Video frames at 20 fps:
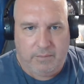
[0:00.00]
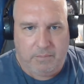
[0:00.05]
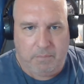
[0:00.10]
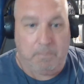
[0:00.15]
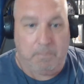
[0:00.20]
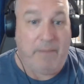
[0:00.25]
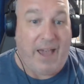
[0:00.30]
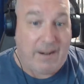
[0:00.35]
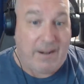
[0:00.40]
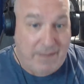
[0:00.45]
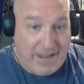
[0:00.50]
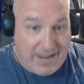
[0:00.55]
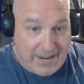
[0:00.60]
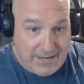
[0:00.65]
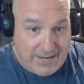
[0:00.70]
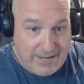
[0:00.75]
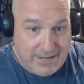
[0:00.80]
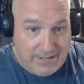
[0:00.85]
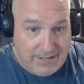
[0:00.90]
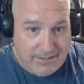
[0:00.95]

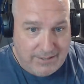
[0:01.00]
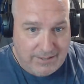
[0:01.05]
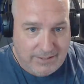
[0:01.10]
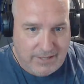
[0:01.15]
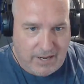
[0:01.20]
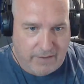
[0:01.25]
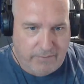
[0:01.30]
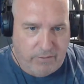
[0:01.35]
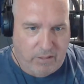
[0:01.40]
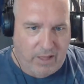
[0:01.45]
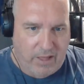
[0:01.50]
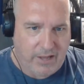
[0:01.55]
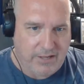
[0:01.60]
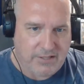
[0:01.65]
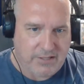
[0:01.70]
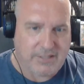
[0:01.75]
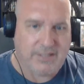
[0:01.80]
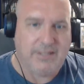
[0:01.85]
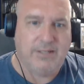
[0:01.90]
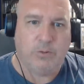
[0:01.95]
Batman
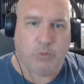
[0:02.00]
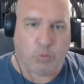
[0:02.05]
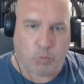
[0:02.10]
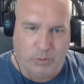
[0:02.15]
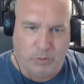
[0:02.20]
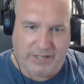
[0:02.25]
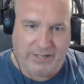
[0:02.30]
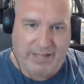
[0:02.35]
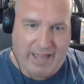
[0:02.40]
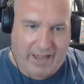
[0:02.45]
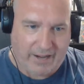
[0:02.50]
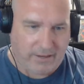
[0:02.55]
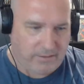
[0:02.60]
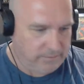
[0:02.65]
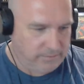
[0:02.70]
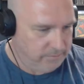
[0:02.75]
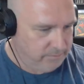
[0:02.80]
novelized, read that.